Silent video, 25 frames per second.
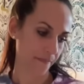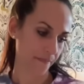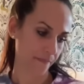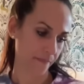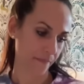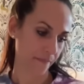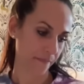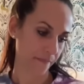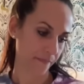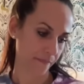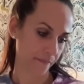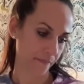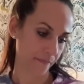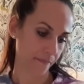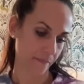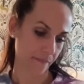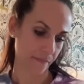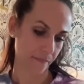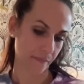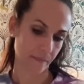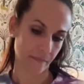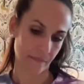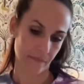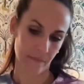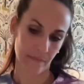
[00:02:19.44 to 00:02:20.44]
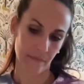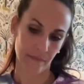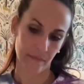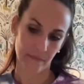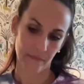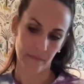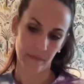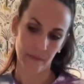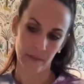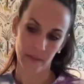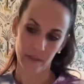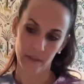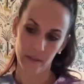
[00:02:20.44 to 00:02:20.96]

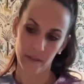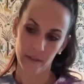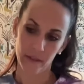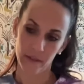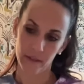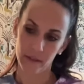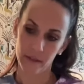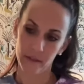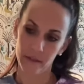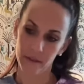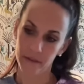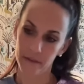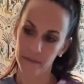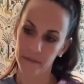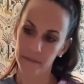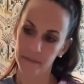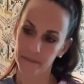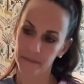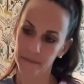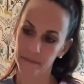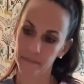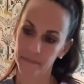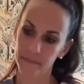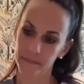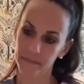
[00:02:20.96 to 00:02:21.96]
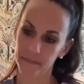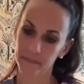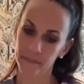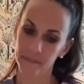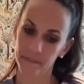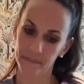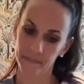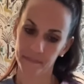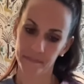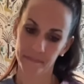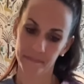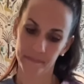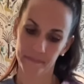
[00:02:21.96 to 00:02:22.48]

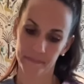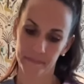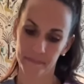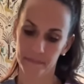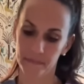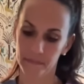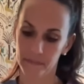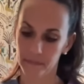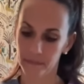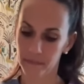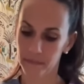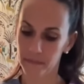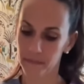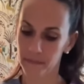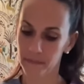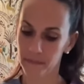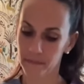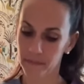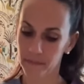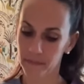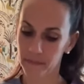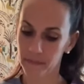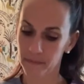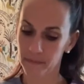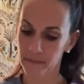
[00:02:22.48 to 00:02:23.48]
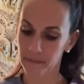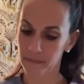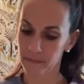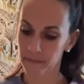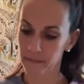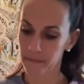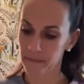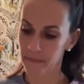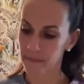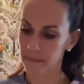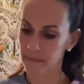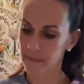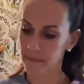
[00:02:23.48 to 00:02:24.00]

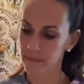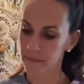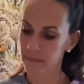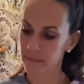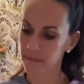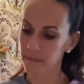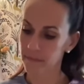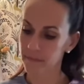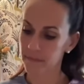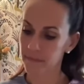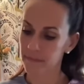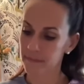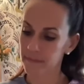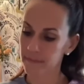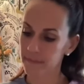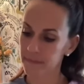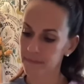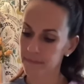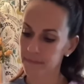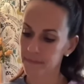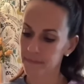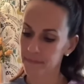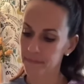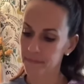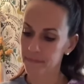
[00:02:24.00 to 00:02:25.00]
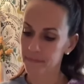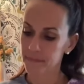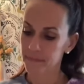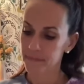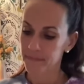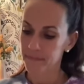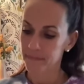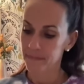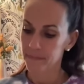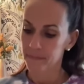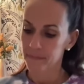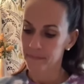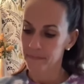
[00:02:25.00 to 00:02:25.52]

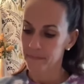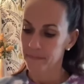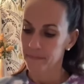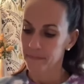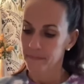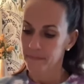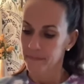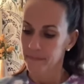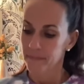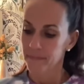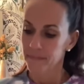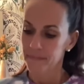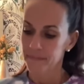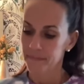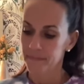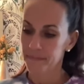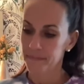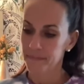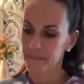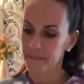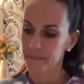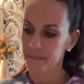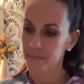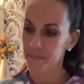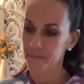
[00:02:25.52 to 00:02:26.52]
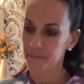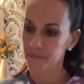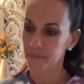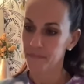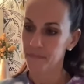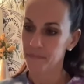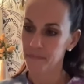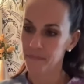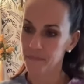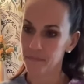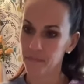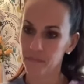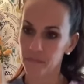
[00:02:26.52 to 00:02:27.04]

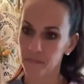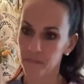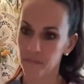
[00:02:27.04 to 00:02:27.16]
(silence)